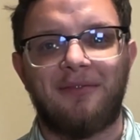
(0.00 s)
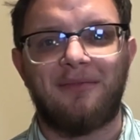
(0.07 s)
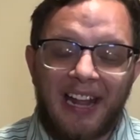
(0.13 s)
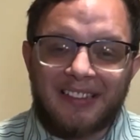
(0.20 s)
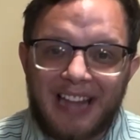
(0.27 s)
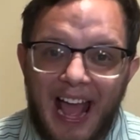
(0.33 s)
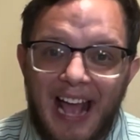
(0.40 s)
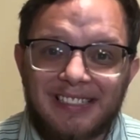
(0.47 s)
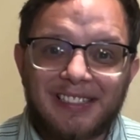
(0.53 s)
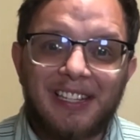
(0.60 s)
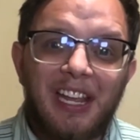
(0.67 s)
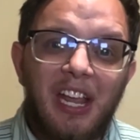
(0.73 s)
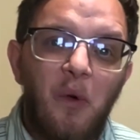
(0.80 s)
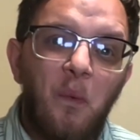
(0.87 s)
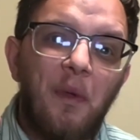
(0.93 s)
And
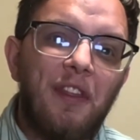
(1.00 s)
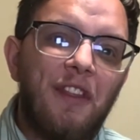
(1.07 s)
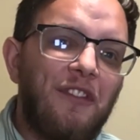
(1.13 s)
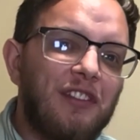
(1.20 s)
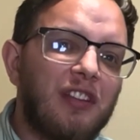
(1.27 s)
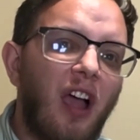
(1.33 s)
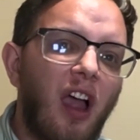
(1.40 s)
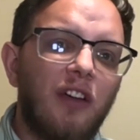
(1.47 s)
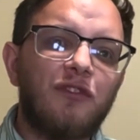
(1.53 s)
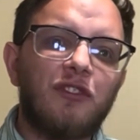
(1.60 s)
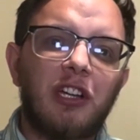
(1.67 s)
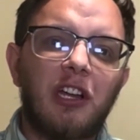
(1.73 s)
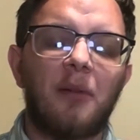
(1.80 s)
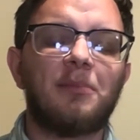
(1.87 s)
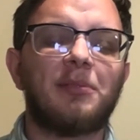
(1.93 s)
lastly, when the photographer
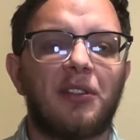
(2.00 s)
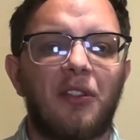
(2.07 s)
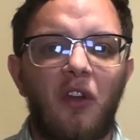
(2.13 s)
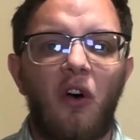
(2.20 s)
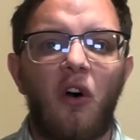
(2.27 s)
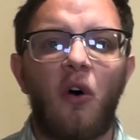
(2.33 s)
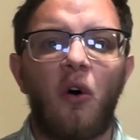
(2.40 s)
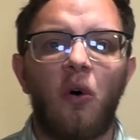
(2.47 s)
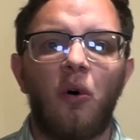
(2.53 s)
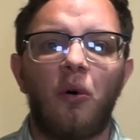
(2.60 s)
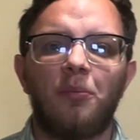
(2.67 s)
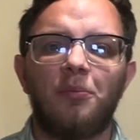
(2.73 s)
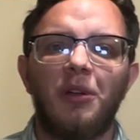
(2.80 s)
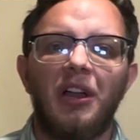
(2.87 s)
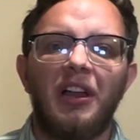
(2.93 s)
comes to the
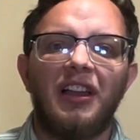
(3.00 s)
home,